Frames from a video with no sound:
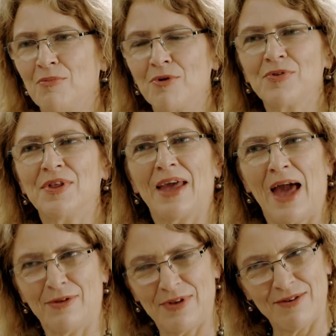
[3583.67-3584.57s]
broadening
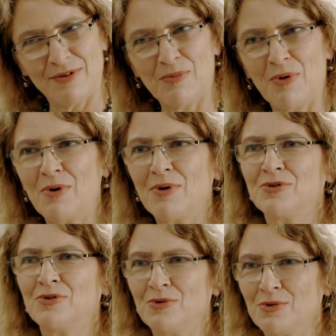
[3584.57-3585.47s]
out even more
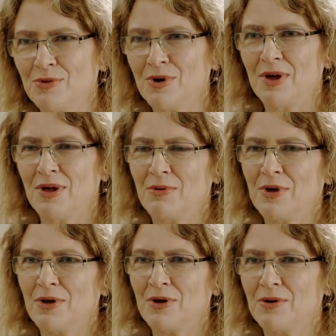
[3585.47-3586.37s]
to
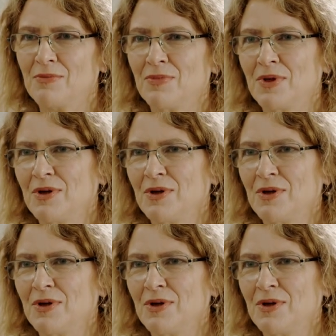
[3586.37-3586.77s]
uh,